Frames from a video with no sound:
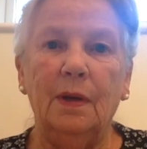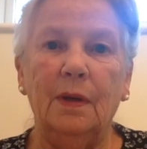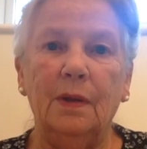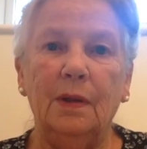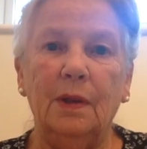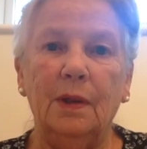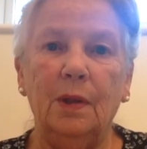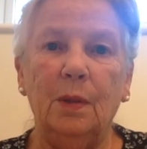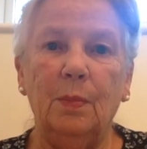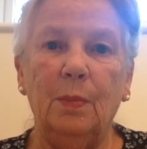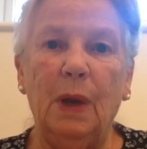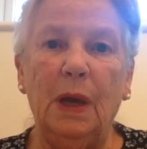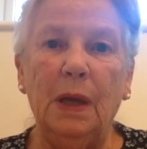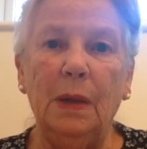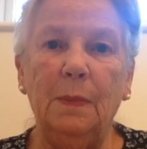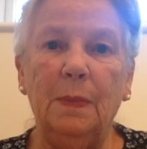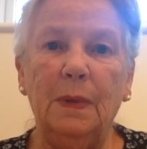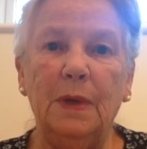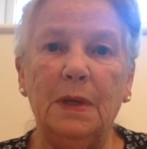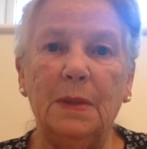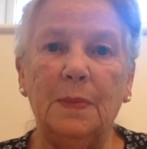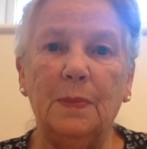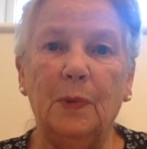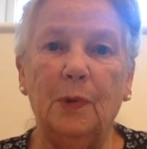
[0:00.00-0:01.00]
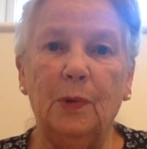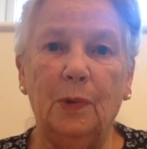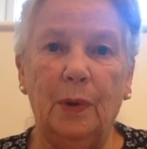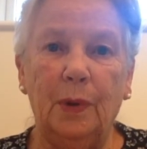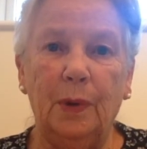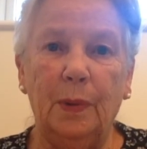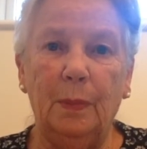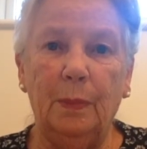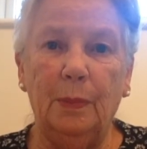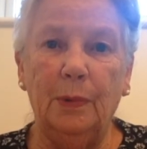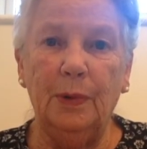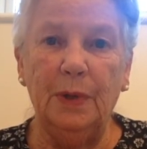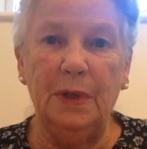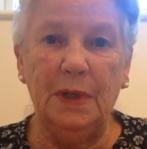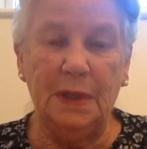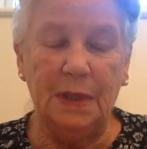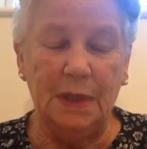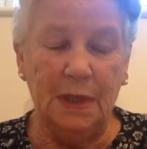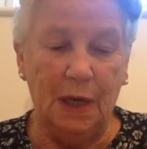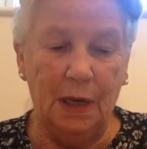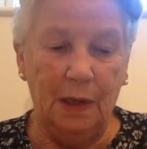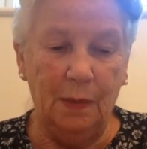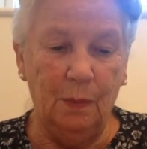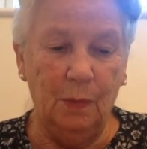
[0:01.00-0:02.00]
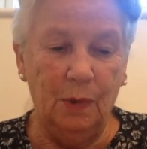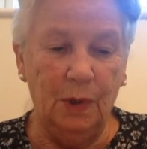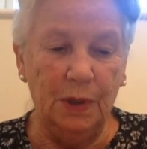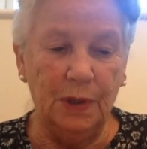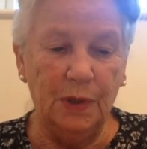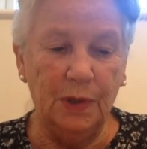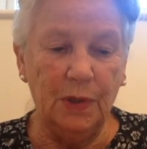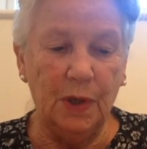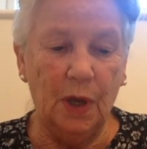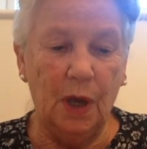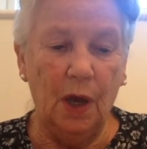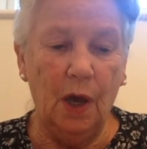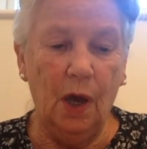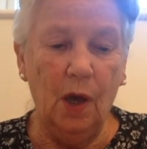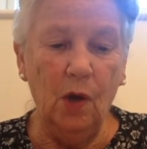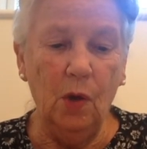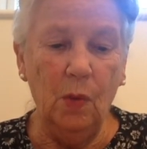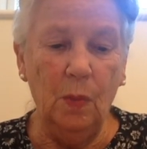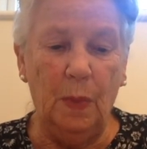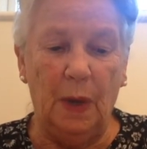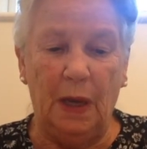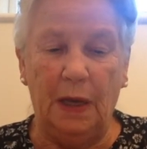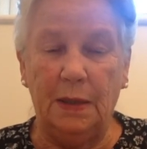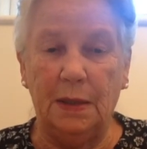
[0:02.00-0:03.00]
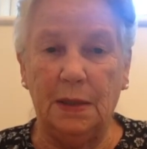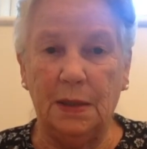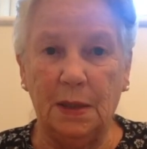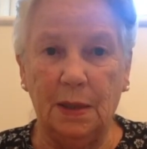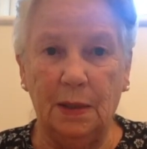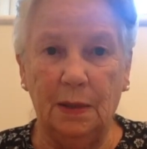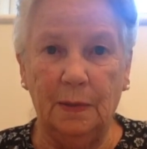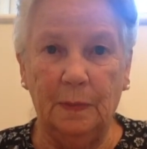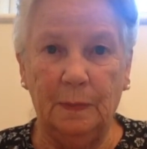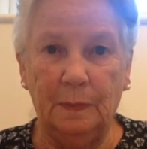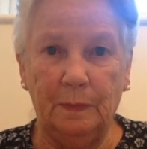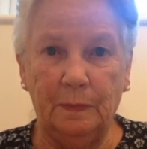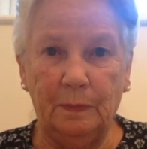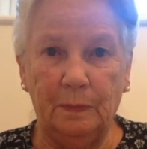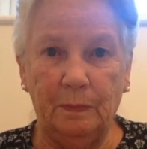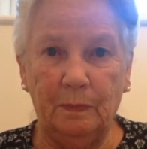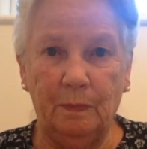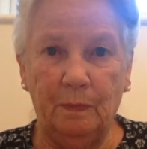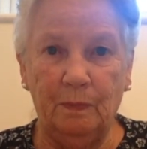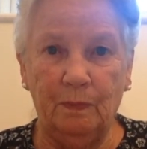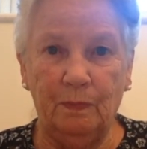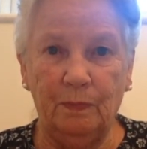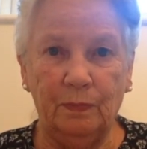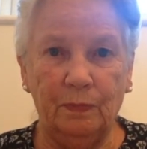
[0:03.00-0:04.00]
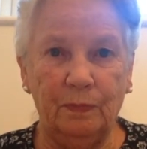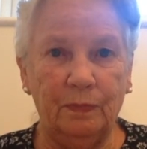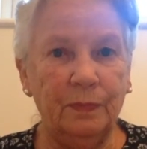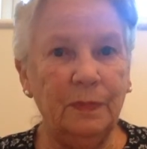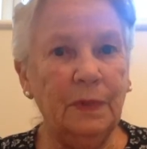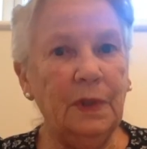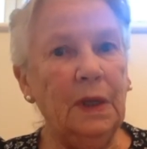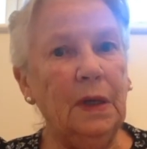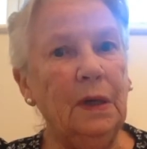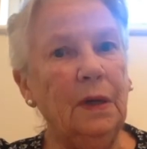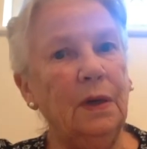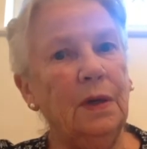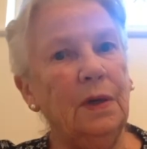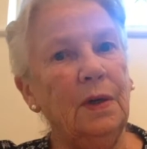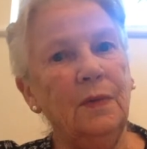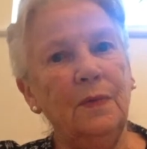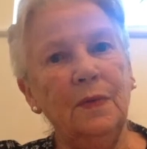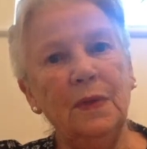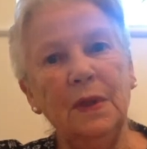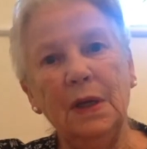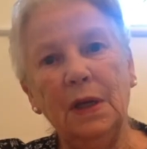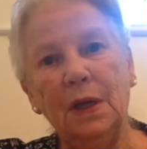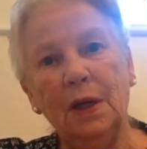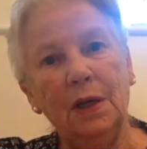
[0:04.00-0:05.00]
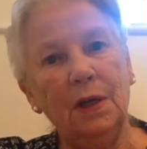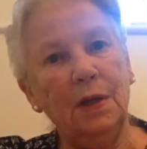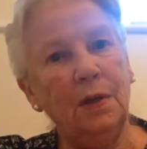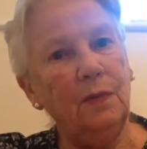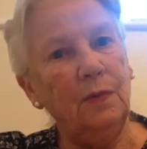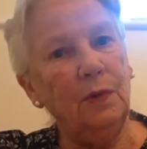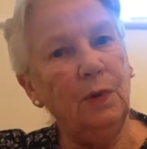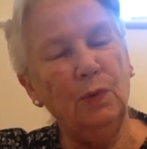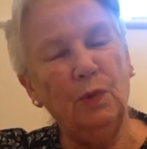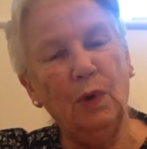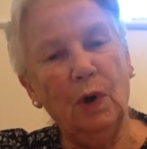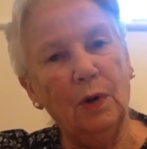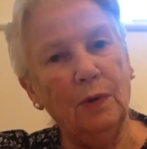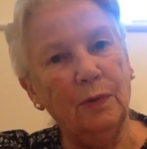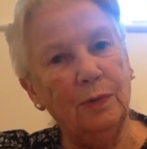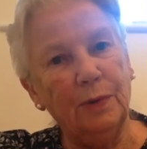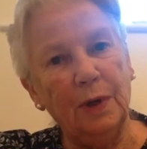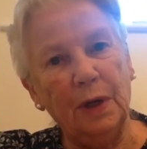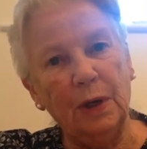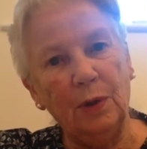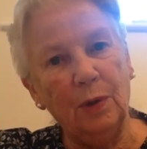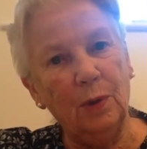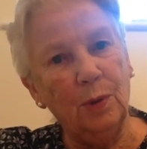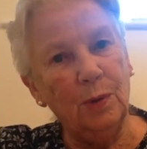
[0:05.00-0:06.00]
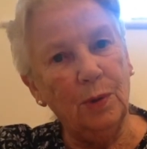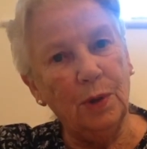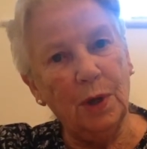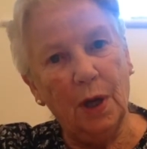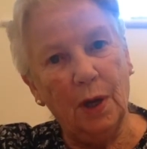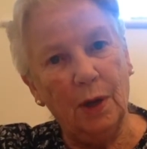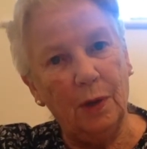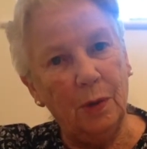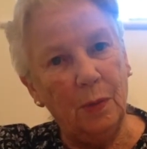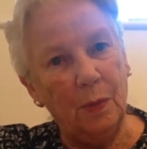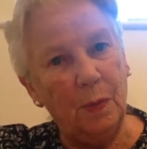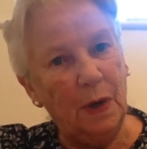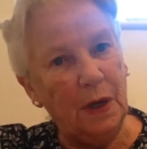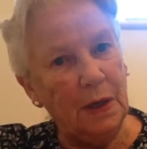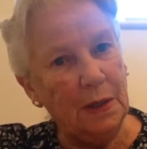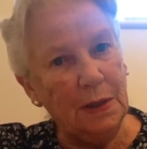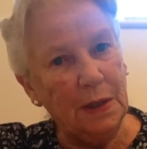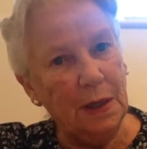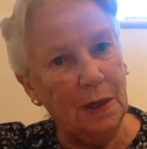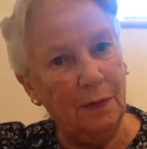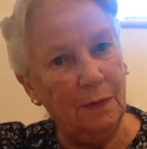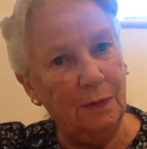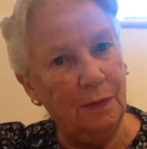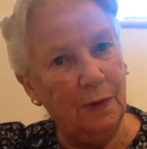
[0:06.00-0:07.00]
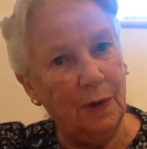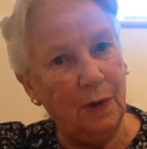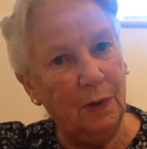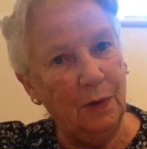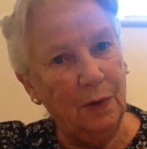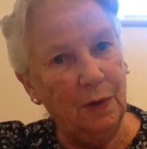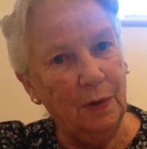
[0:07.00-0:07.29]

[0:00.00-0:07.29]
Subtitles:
The boy's name was Obed. Now, I don't think any of you have got a friend called Obed, have you?